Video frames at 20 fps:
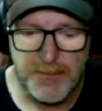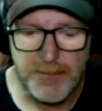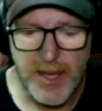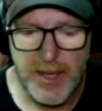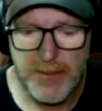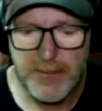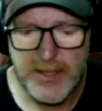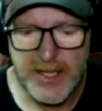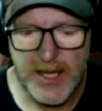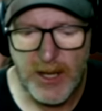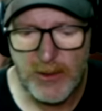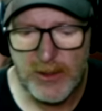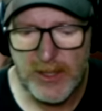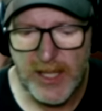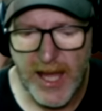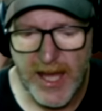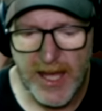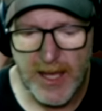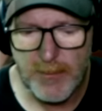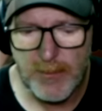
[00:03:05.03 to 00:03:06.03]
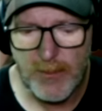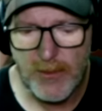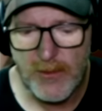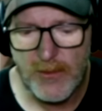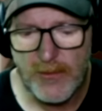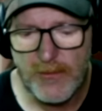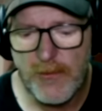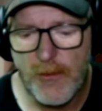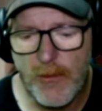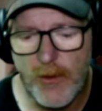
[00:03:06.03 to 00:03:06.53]
may be held liable
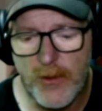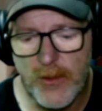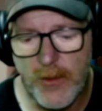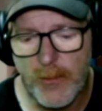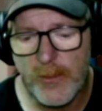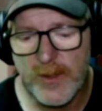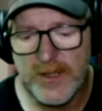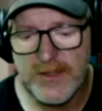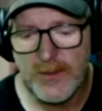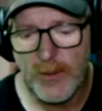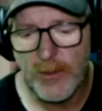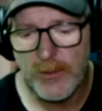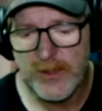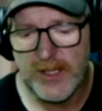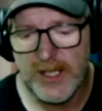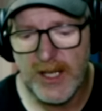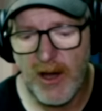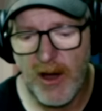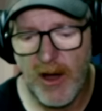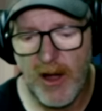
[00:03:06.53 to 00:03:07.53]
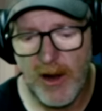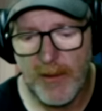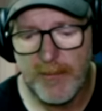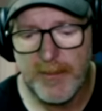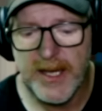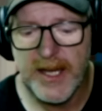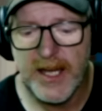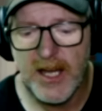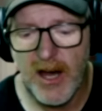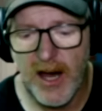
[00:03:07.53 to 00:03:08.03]
for the resulting harm
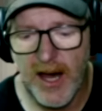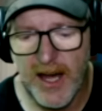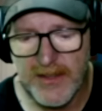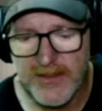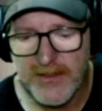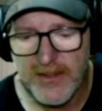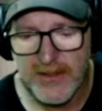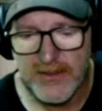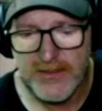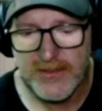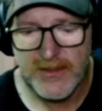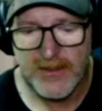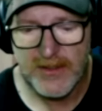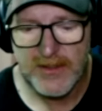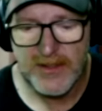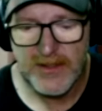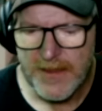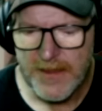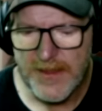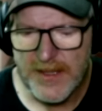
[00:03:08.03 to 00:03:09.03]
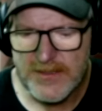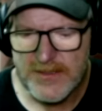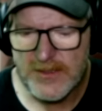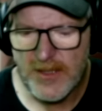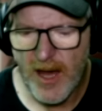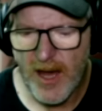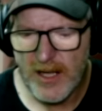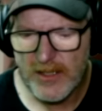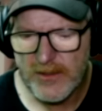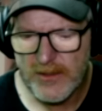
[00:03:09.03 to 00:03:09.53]
it causes. This
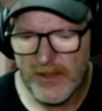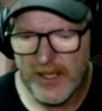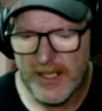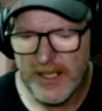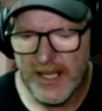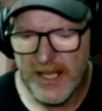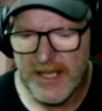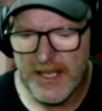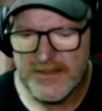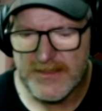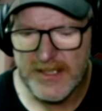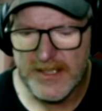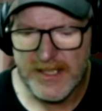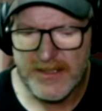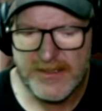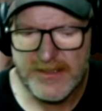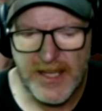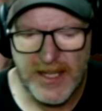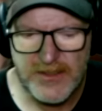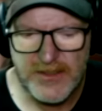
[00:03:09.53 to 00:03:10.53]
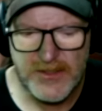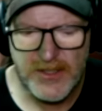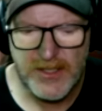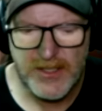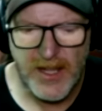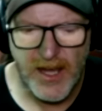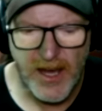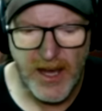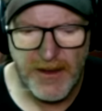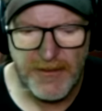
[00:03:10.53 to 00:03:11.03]
doctrine is an extension
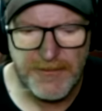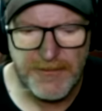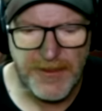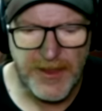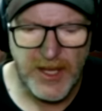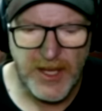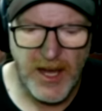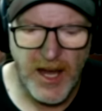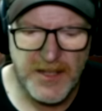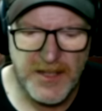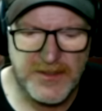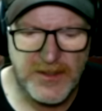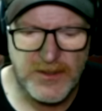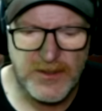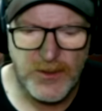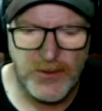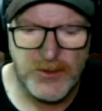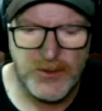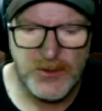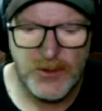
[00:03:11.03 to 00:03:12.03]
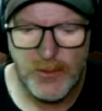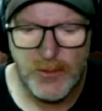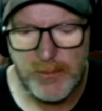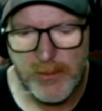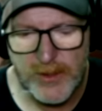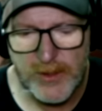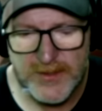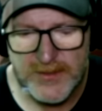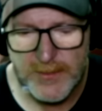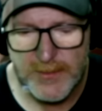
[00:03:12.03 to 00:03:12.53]
of the constitutional
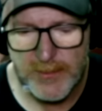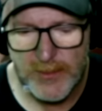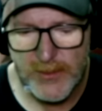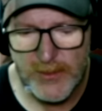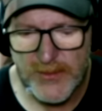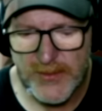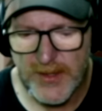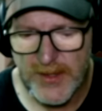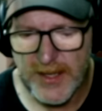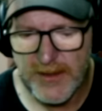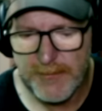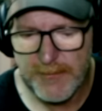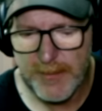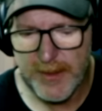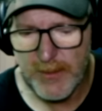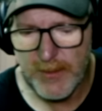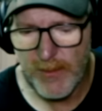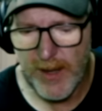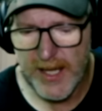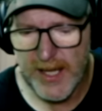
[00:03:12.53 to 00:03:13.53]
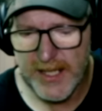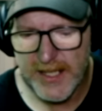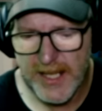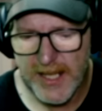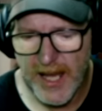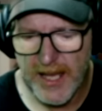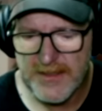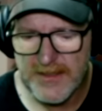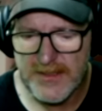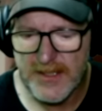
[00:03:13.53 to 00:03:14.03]
principles that have been
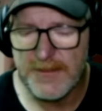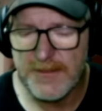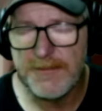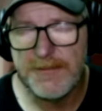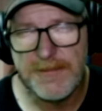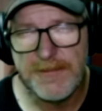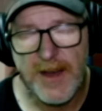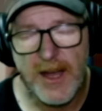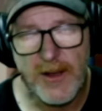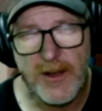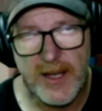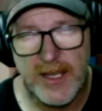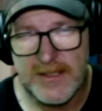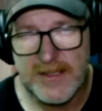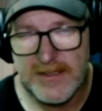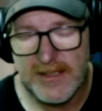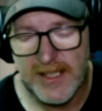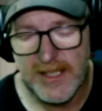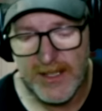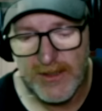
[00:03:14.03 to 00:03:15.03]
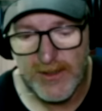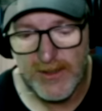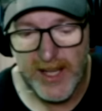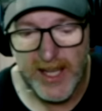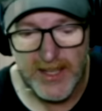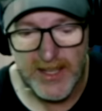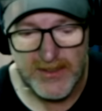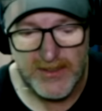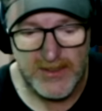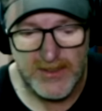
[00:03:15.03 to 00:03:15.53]
recognized in various legal
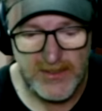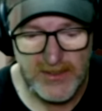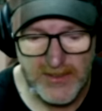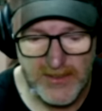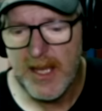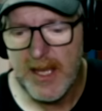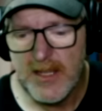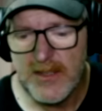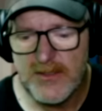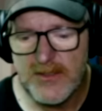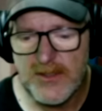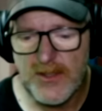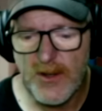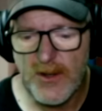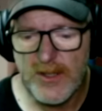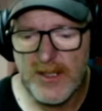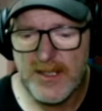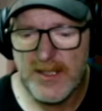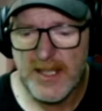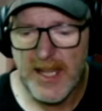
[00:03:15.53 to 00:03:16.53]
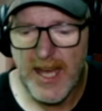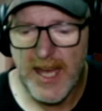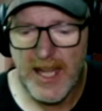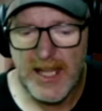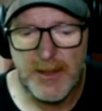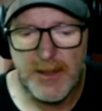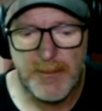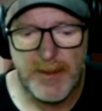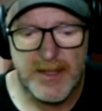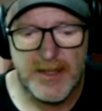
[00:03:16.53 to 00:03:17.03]
cases. Certain
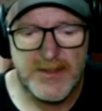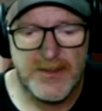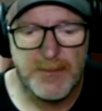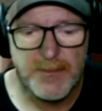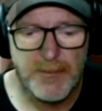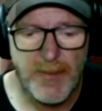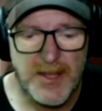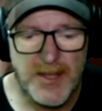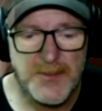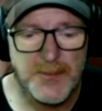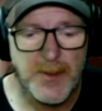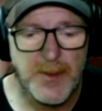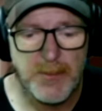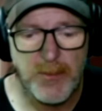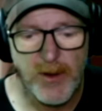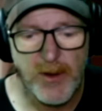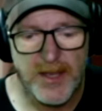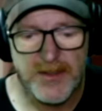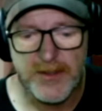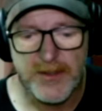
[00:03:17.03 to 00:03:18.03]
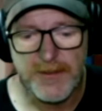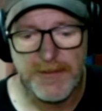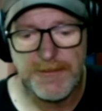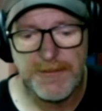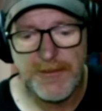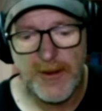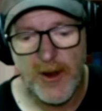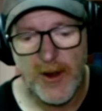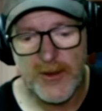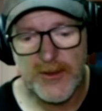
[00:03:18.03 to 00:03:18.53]
elements must be present.
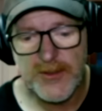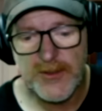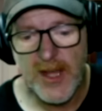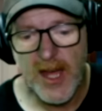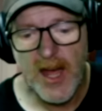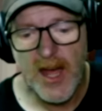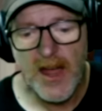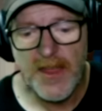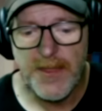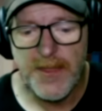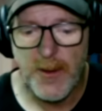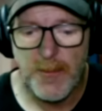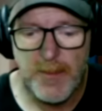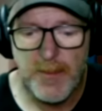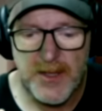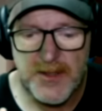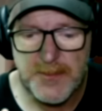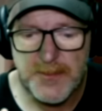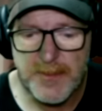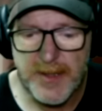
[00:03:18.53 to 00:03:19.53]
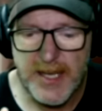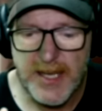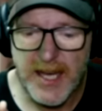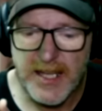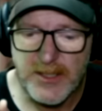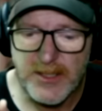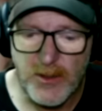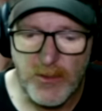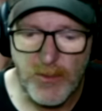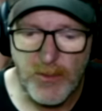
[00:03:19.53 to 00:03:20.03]
First, there must be a
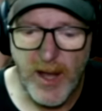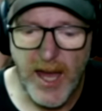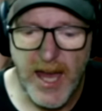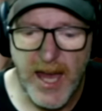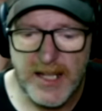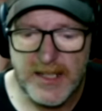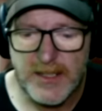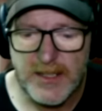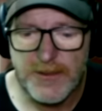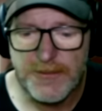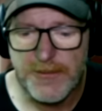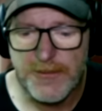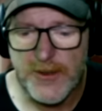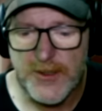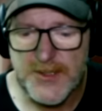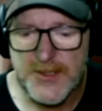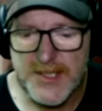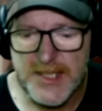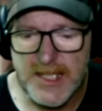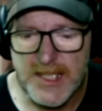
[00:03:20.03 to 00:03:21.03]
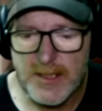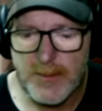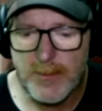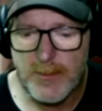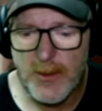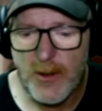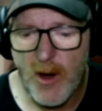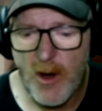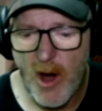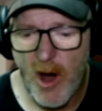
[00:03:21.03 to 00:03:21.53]
direct and
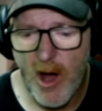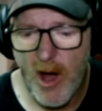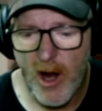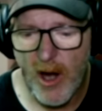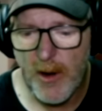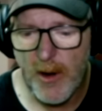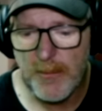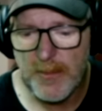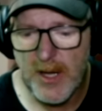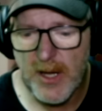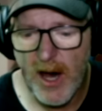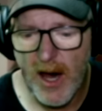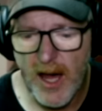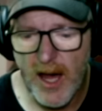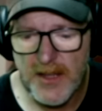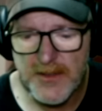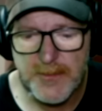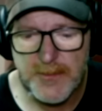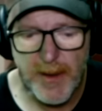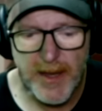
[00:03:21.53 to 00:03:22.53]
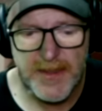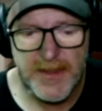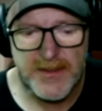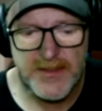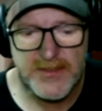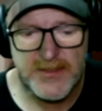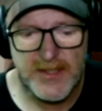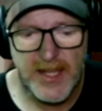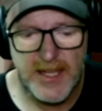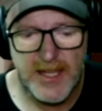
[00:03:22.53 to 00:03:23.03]
foreseeable harm caused by the
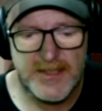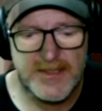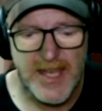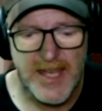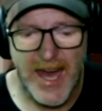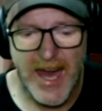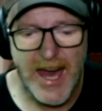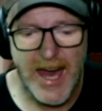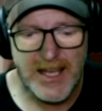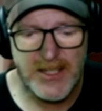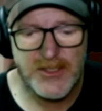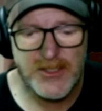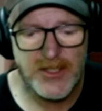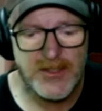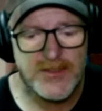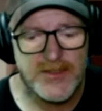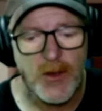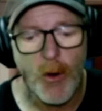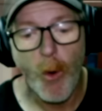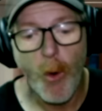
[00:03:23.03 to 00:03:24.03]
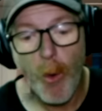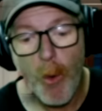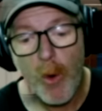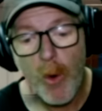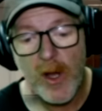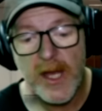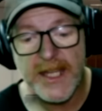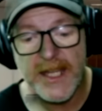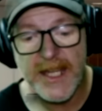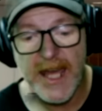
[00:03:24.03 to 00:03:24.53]
state's actions
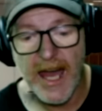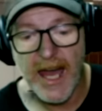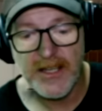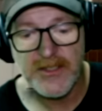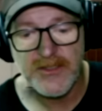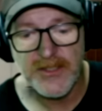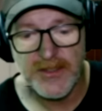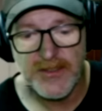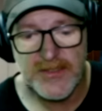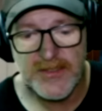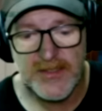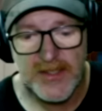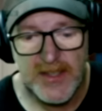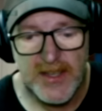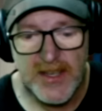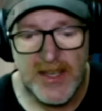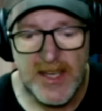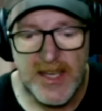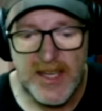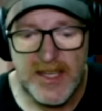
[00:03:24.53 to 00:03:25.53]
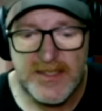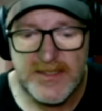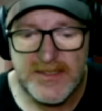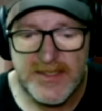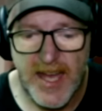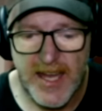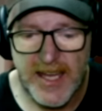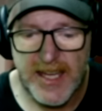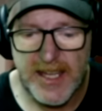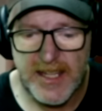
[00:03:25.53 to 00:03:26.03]
or inactions.
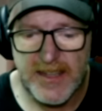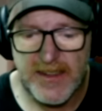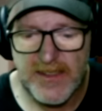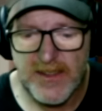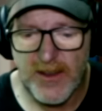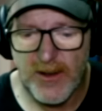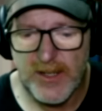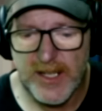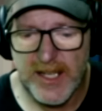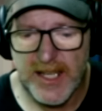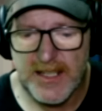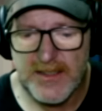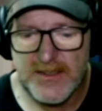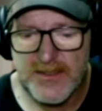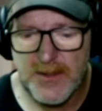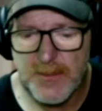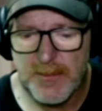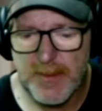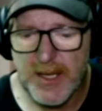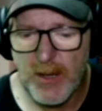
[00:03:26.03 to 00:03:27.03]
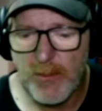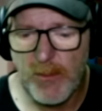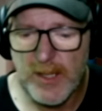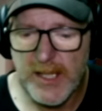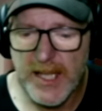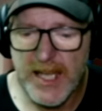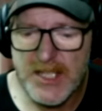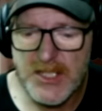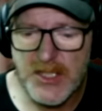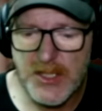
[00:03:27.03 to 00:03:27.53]
Second, there needs to be a
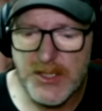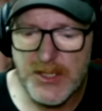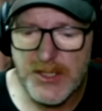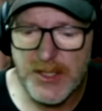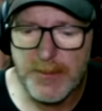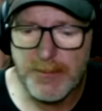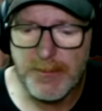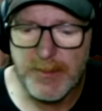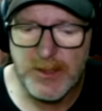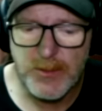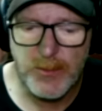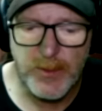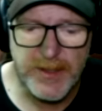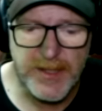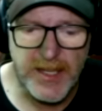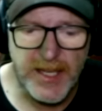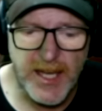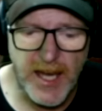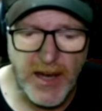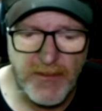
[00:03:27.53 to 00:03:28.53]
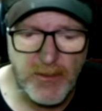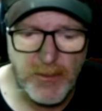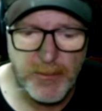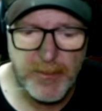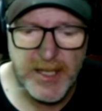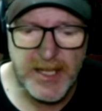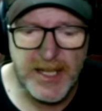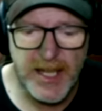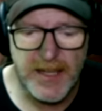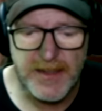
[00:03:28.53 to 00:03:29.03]
relationship between the
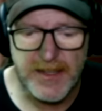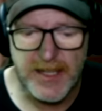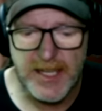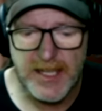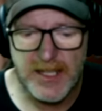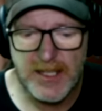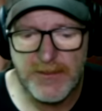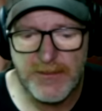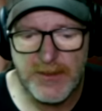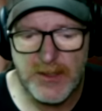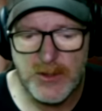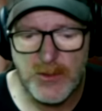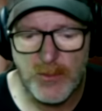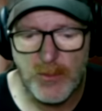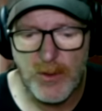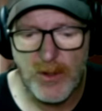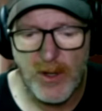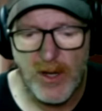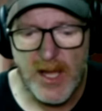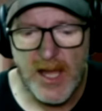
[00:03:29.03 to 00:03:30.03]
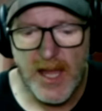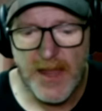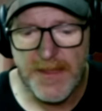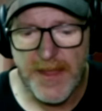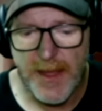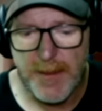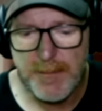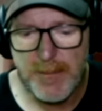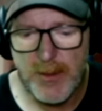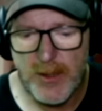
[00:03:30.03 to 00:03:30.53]
government and the individual
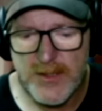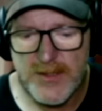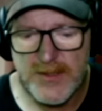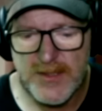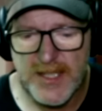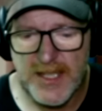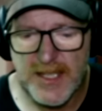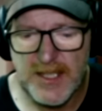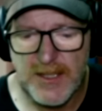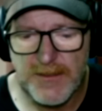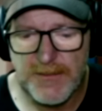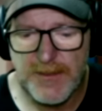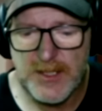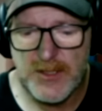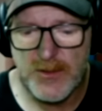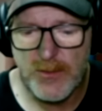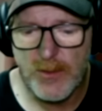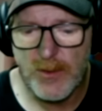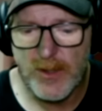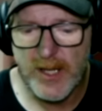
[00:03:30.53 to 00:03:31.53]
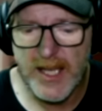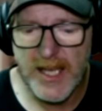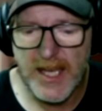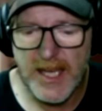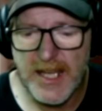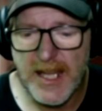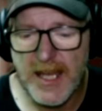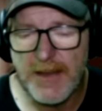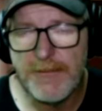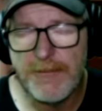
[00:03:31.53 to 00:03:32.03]
that puts the individual in
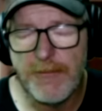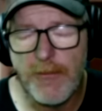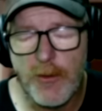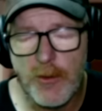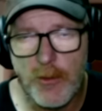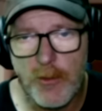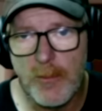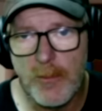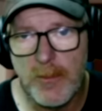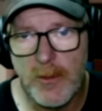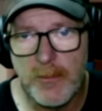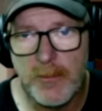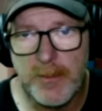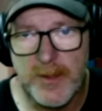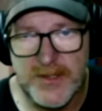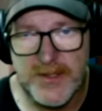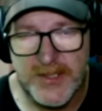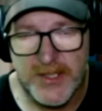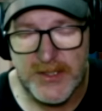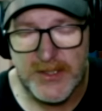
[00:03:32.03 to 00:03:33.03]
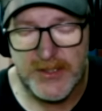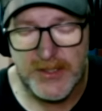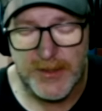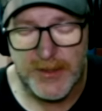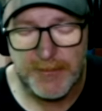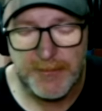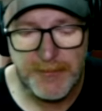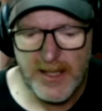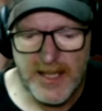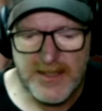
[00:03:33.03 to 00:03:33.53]
a vulnerable position.
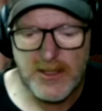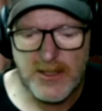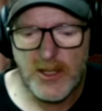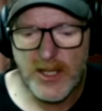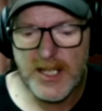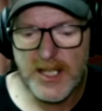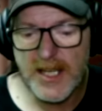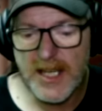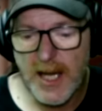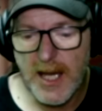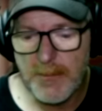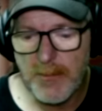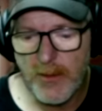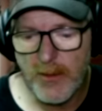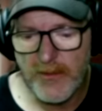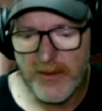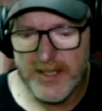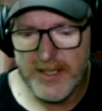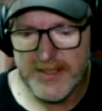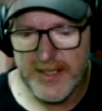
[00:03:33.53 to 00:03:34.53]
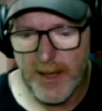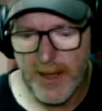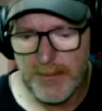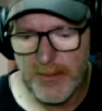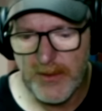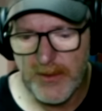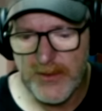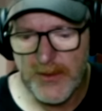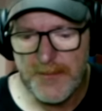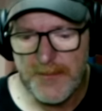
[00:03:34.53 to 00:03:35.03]
Let's look at a couple of
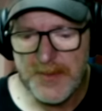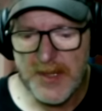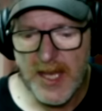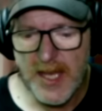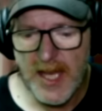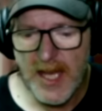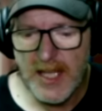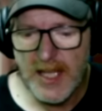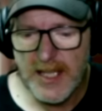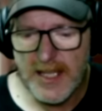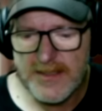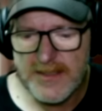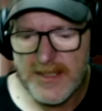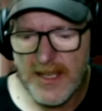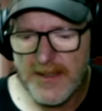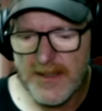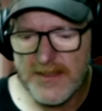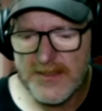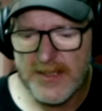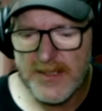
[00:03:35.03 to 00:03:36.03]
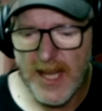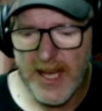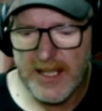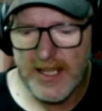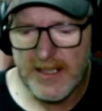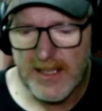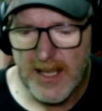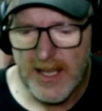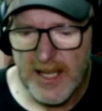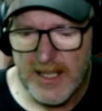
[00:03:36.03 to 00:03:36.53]
examples. Let's say the
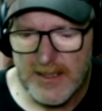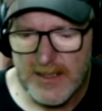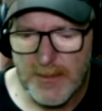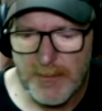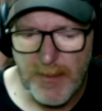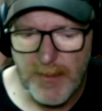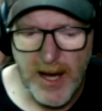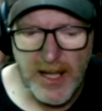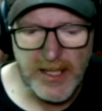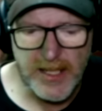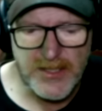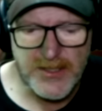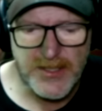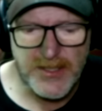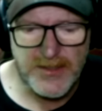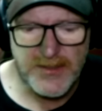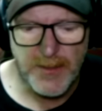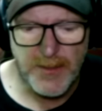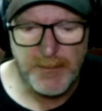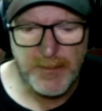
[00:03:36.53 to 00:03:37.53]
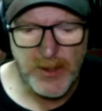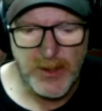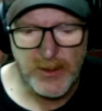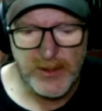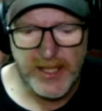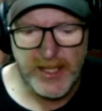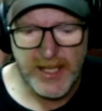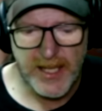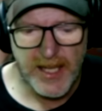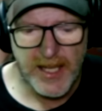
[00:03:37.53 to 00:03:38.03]
state demolishes a
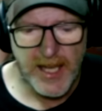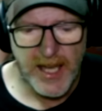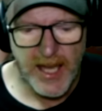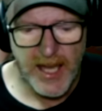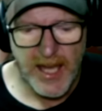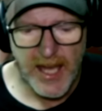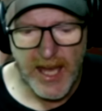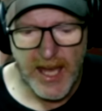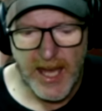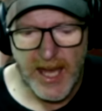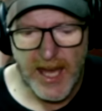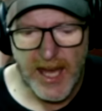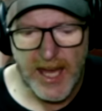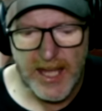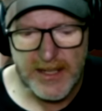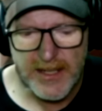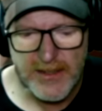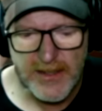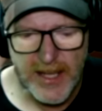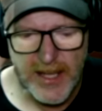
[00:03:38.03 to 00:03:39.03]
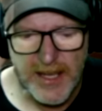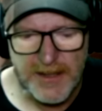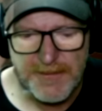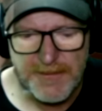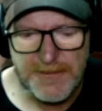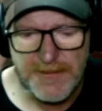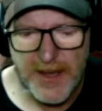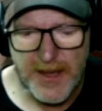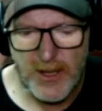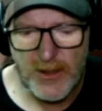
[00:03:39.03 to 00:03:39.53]
building and it
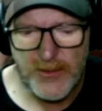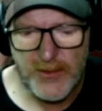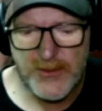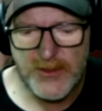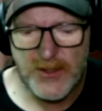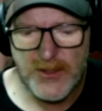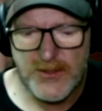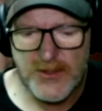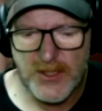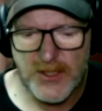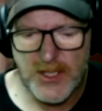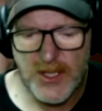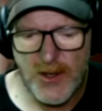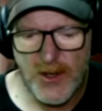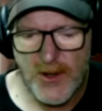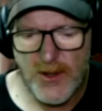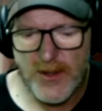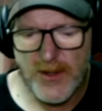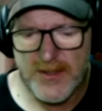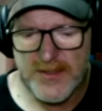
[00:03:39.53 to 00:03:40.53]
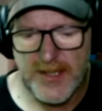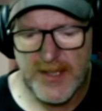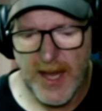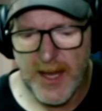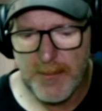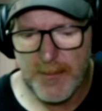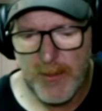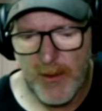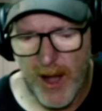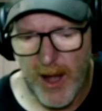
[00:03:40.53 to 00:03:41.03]
fails to secure the
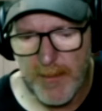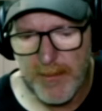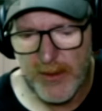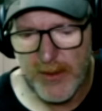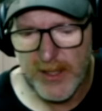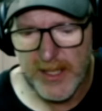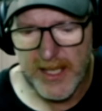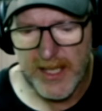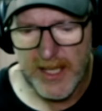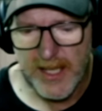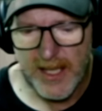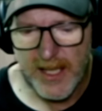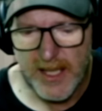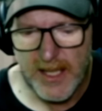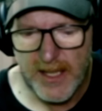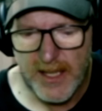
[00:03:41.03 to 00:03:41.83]
site properly,